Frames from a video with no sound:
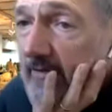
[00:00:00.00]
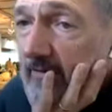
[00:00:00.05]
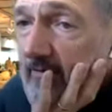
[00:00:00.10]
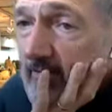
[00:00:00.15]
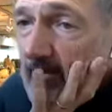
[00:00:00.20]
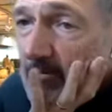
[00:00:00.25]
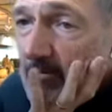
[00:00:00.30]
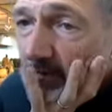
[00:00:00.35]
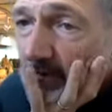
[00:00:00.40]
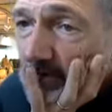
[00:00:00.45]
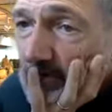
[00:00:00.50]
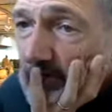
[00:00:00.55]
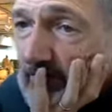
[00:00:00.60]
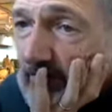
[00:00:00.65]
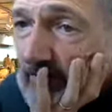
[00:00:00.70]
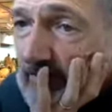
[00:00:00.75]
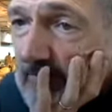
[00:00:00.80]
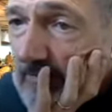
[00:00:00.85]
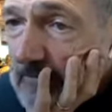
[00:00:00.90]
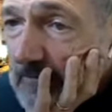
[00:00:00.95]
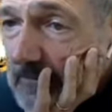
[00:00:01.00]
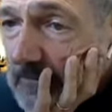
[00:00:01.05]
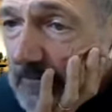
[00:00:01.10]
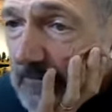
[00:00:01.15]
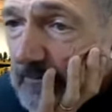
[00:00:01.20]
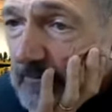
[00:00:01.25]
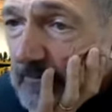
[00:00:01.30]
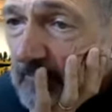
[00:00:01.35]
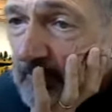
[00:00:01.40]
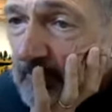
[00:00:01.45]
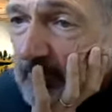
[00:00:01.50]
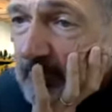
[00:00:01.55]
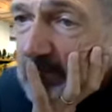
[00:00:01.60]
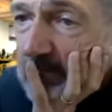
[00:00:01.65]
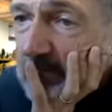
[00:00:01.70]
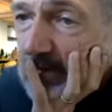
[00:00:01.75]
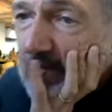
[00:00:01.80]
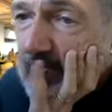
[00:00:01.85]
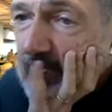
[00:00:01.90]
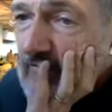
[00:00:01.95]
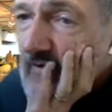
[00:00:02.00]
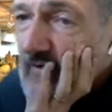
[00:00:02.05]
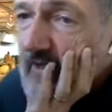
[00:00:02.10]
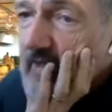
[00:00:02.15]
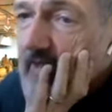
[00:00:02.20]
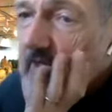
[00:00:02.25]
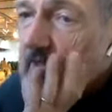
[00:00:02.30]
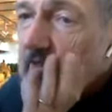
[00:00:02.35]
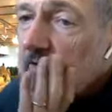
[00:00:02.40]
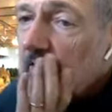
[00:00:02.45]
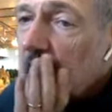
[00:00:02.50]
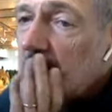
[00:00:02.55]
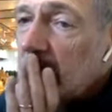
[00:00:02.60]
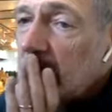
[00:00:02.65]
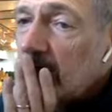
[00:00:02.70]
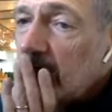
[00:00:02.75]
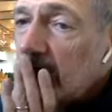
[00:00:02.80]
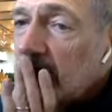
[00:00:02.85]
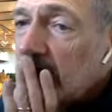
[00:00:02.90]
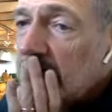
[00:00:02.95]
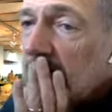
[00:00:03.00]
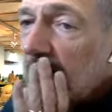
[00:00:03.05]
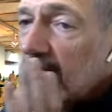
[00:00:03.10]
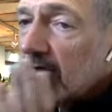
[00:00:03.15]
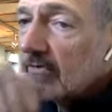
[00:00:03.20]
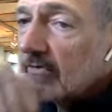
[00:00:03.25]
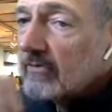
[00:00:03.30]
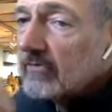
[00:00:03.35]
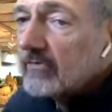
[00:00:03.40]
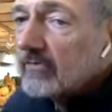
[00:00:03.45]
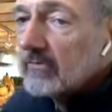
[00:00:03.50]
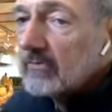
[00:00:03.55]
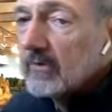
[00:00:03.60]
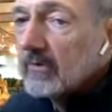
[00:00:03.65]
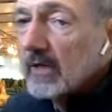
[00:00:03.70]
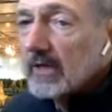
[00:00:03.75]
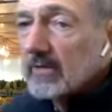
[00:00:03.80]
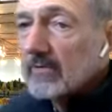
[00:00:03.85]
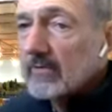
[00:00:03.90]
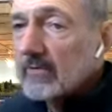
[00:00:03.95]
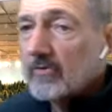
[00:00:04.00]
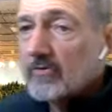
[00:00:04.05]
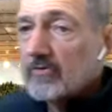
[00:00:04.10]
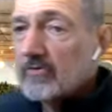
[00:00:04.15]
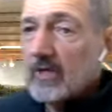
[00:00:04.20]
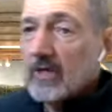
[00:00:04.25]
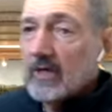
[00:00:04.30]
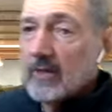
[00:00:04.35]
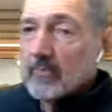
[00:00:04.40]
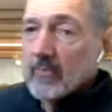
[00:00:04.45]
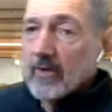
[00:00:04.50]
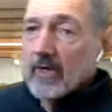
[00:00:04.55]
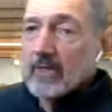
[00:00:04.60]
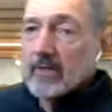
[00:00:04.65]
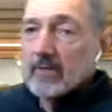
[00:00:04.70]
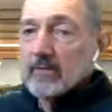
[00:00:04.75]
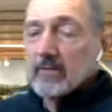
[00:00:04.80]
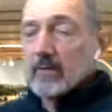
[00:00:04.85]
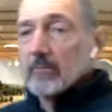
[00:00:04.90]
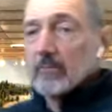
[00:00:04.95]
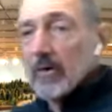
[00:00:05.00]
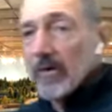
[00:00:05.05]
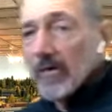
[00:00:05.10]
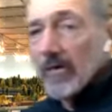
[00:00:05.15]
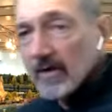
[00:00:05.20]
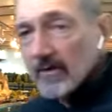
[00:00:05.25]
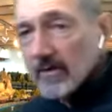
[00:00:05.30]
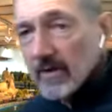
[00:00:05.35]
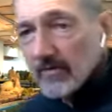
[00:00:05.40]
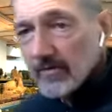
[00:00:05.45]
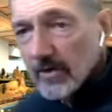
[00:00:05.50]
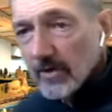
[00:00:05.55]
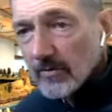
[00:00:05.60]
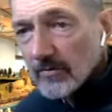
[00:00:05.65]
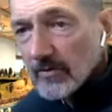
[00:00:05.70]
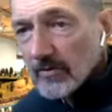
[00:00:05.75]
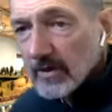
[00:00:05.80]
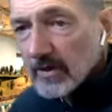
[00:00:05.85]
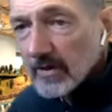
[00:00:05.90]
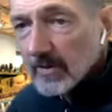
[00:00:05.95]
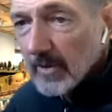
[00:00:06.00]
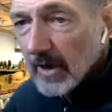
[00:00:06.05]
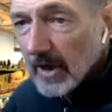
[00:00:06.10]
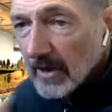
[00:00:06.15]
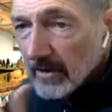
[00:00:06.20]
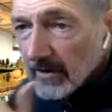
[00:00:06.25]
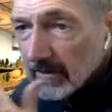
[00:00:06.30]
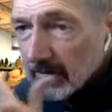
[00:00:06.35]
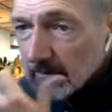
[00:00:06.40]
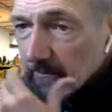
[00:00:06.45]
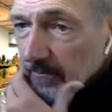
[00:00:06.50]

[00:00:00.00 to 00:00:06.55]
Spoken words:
Of course. It's funny. It sounds like the same, right? Without if you don't think about it.